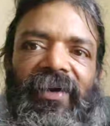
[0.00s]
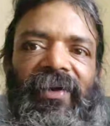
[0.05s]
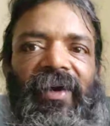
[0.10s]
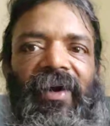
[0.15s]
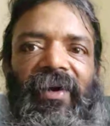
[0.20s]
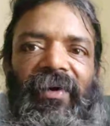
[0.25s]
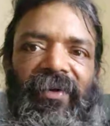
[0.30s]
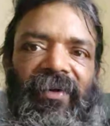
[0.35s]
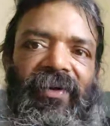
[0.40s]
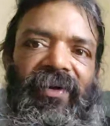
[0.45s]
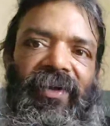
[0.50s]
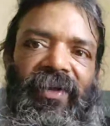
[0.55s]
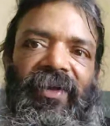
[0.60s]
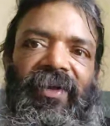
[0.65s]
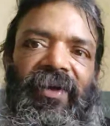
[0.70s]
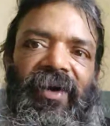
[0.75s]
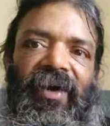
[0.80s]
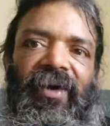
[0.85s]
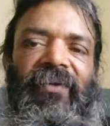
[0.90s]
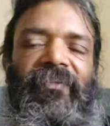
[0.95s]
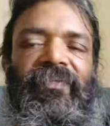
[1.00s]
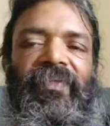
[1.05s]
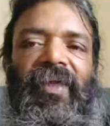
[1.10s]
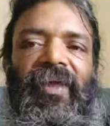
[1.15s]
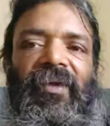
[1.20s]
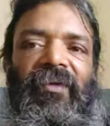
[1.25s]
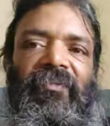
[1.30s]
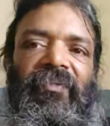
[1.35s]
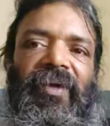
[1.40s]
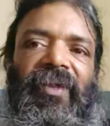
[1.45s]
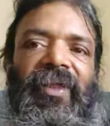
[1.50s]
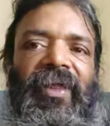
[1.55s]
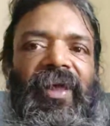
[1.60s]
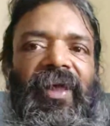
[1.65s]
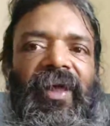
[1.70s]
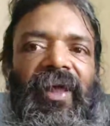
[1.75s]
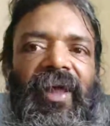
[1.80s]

theta dr with